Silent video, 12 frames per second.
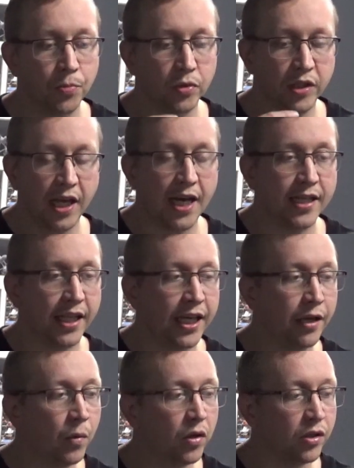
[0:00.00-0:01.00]
But the
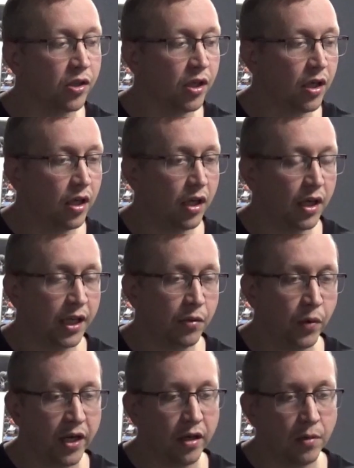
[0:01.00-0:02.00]
idea was, like,
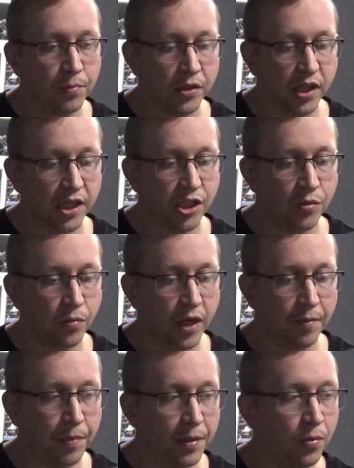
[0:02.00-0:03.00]
we're in a position
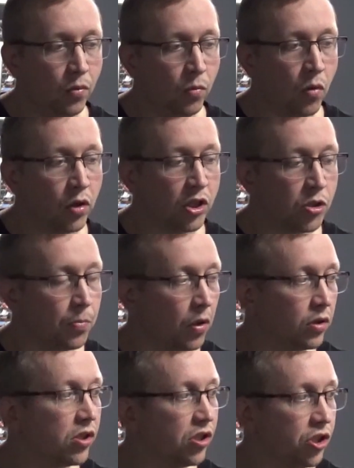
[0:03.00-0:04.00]
where people want to
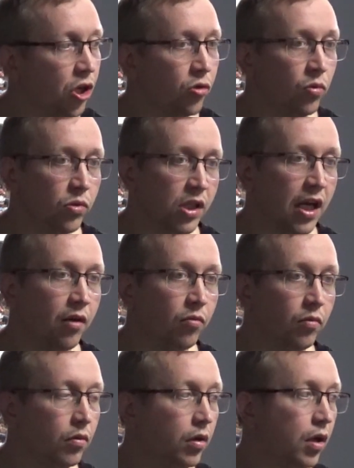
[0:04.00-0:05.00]
sponsor shows
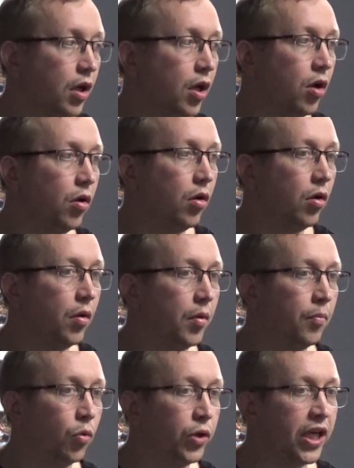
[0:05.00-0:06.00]
now,
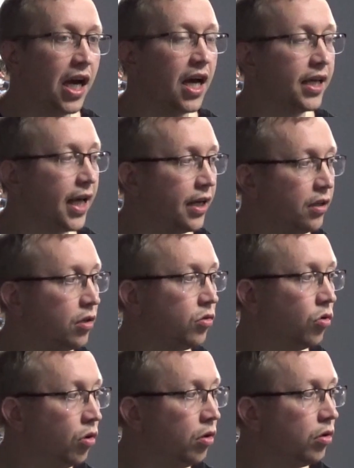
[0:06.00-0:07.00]
but we can't get in the
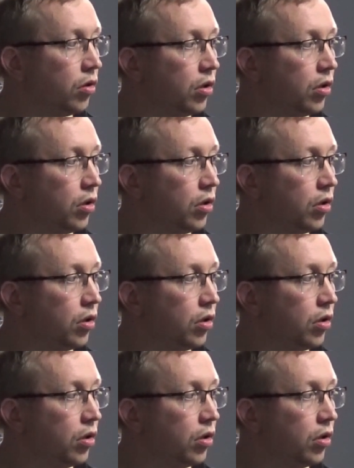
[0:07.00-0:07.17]
door.